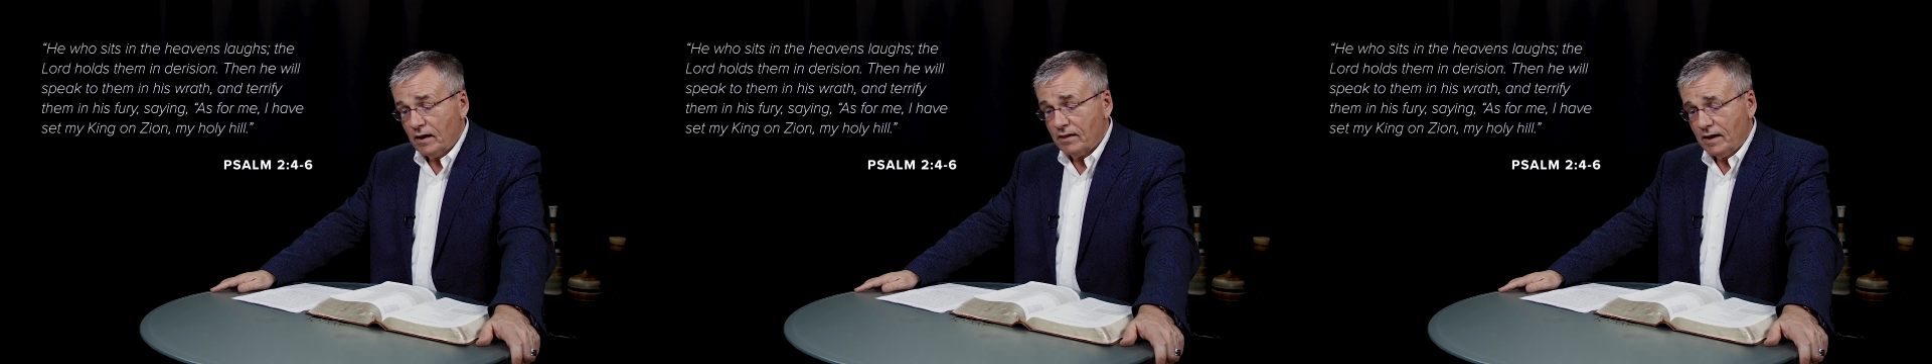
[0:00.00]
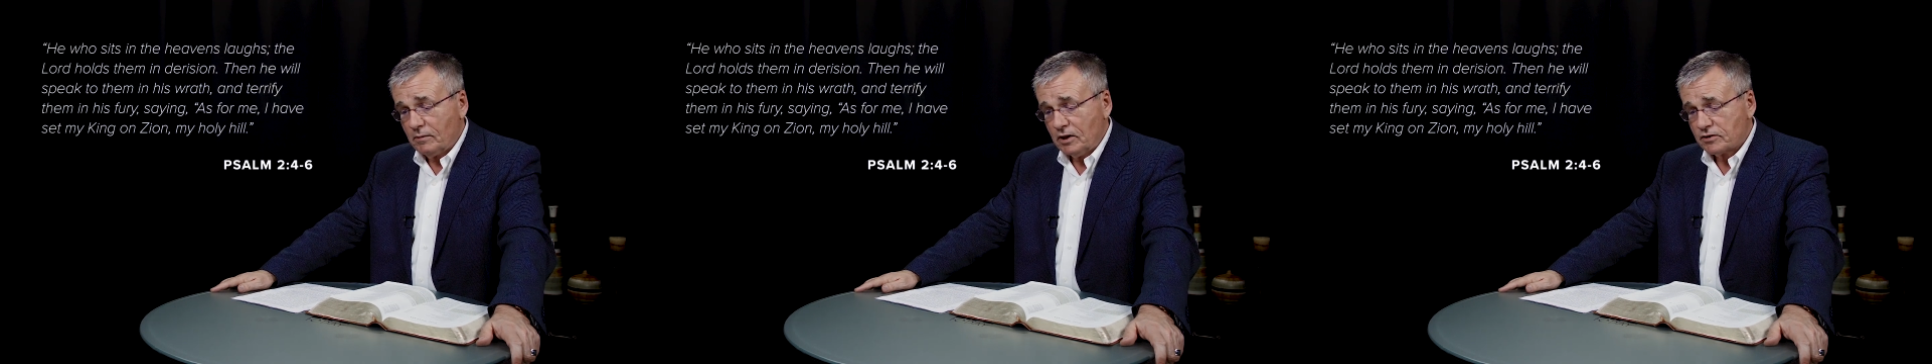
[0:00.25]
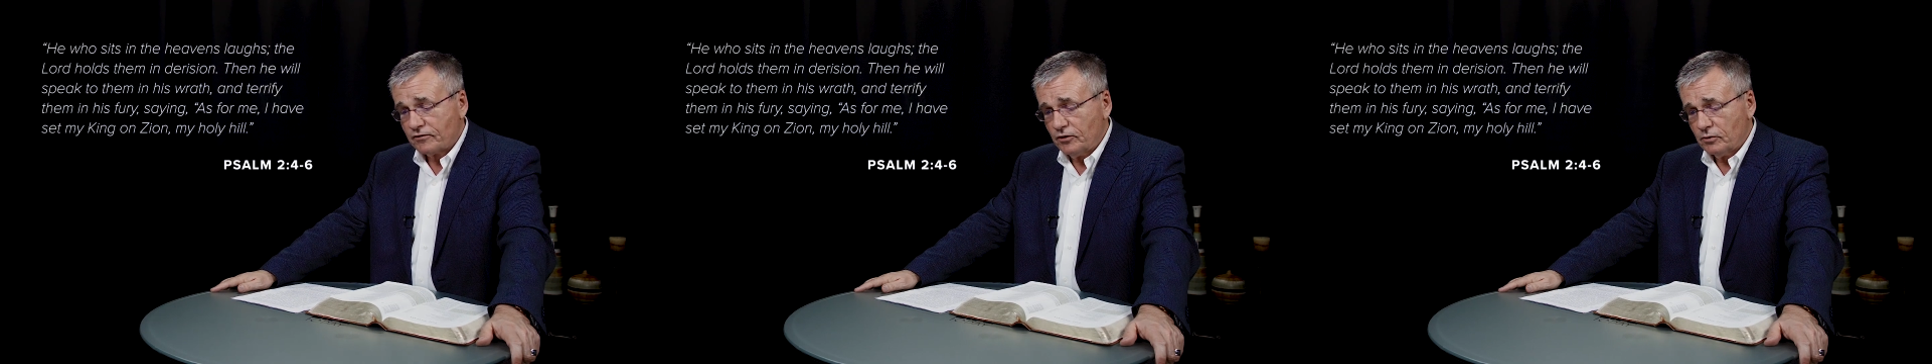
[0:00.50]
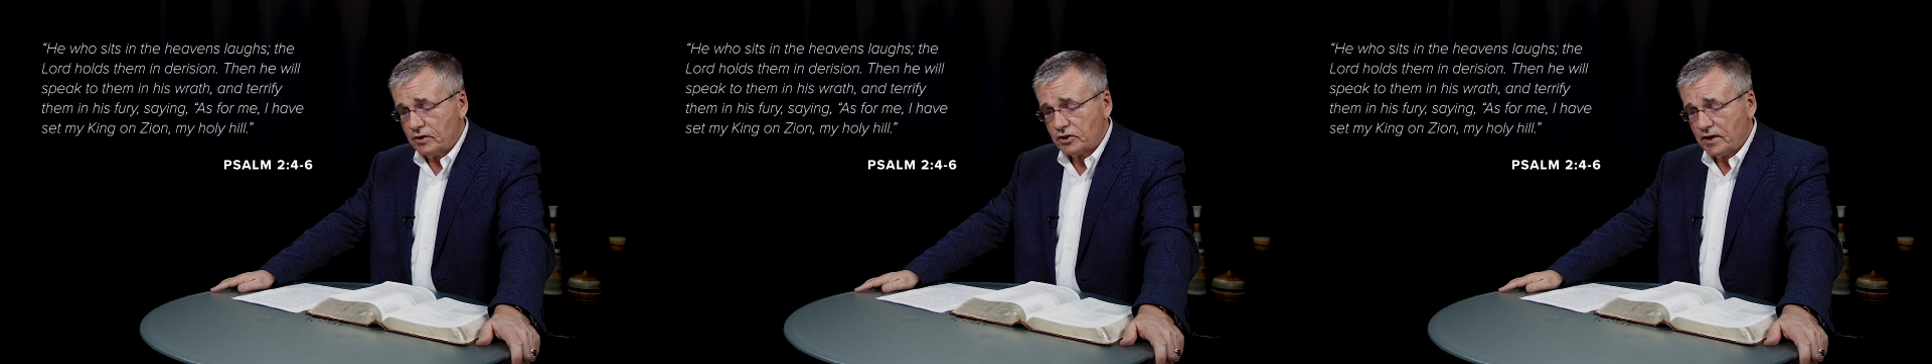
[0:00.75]
them in his
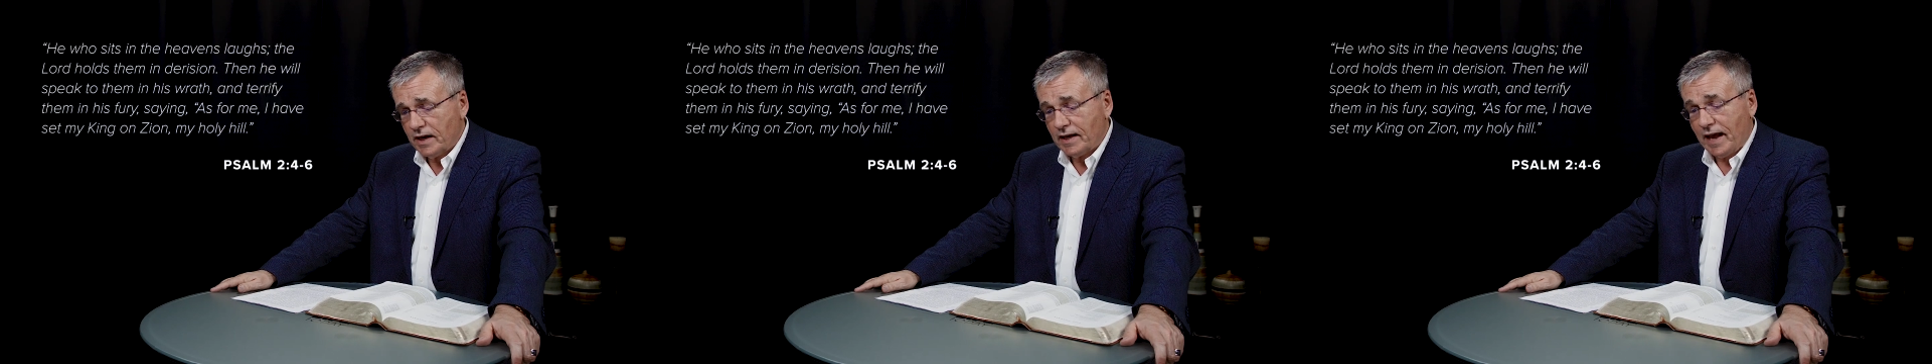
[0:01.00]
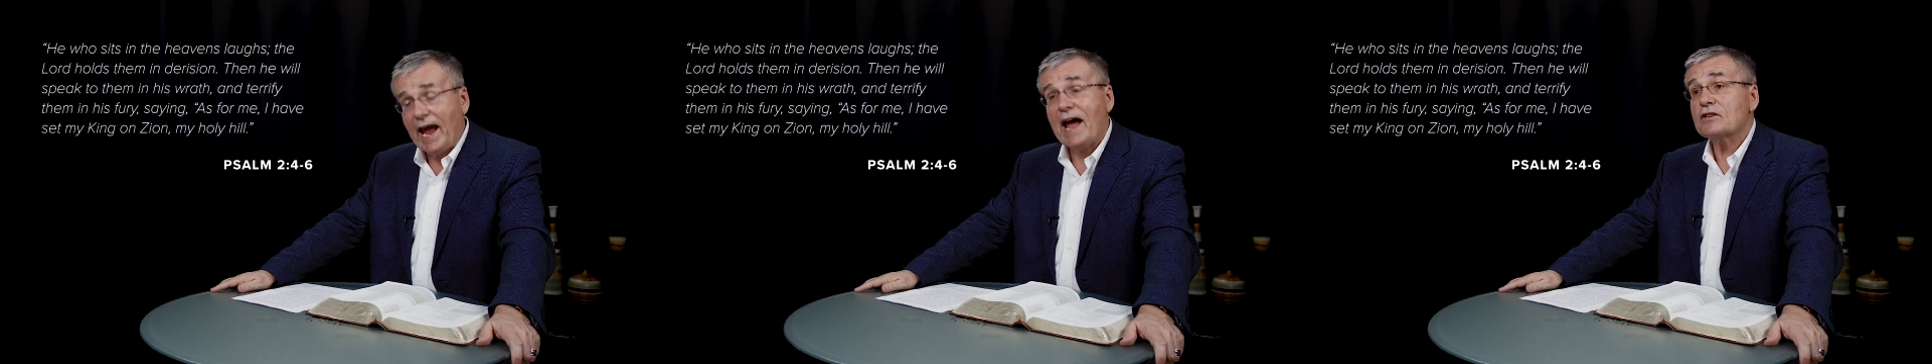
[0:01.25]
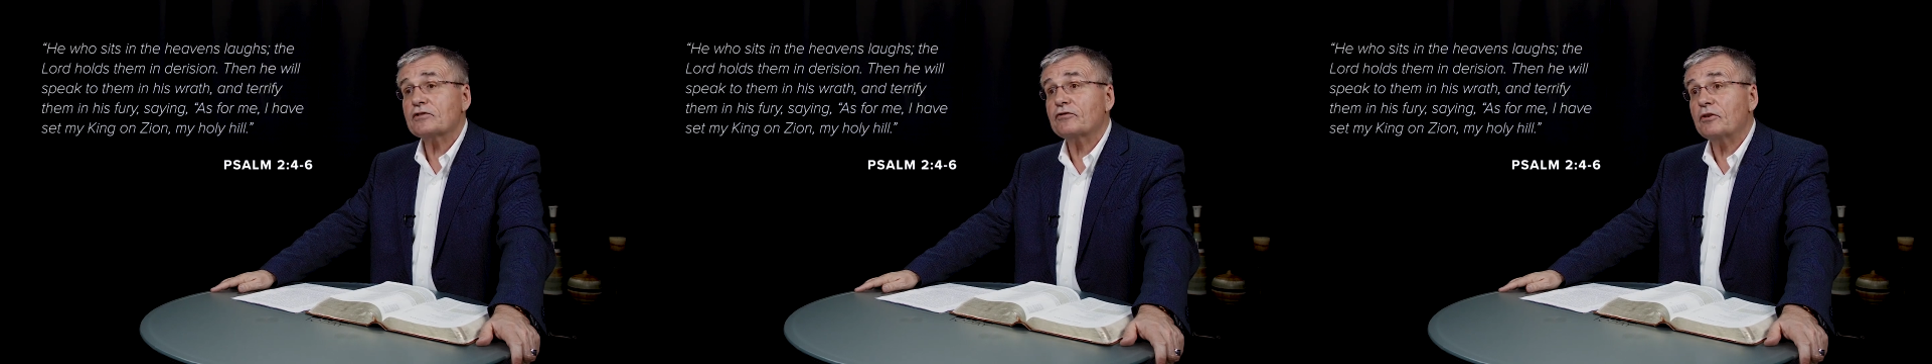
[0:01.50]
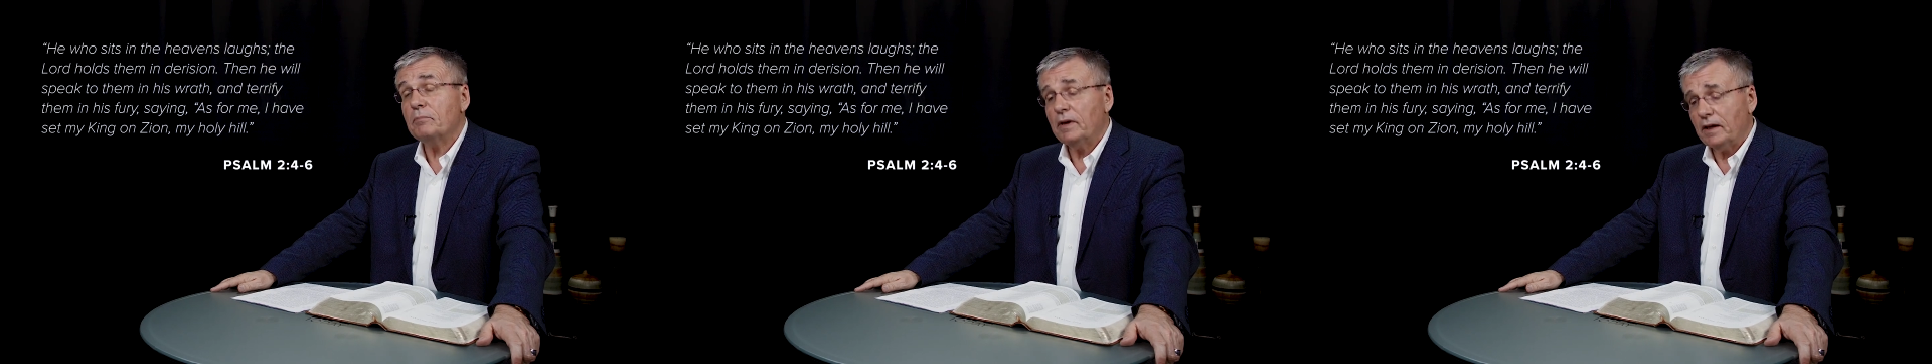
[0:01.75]
fury, saying, as
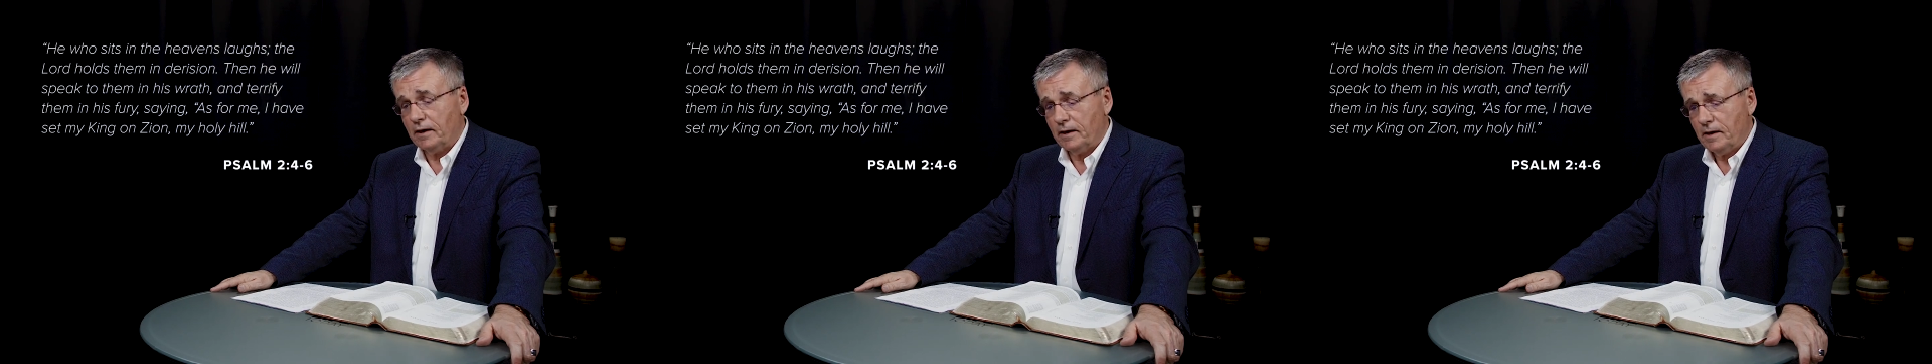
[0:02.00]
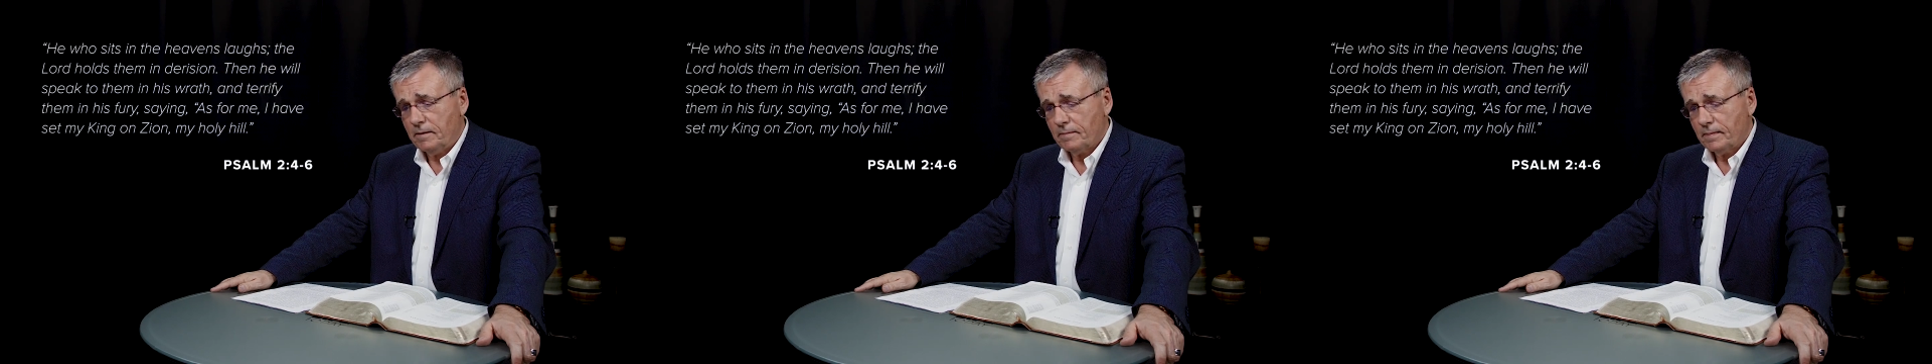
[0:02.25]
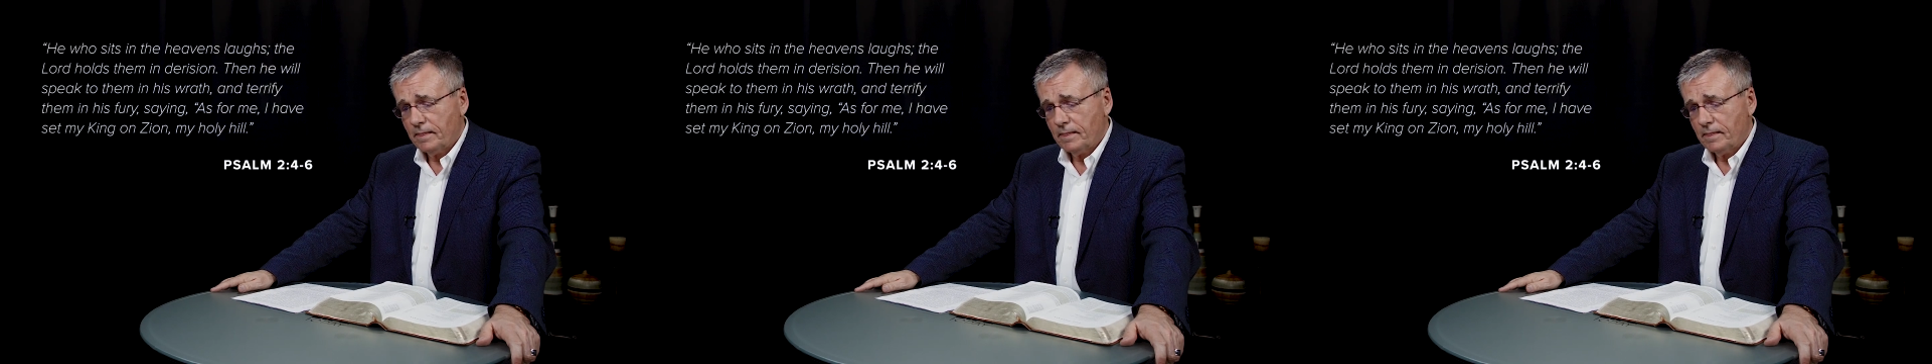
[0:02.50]
for me,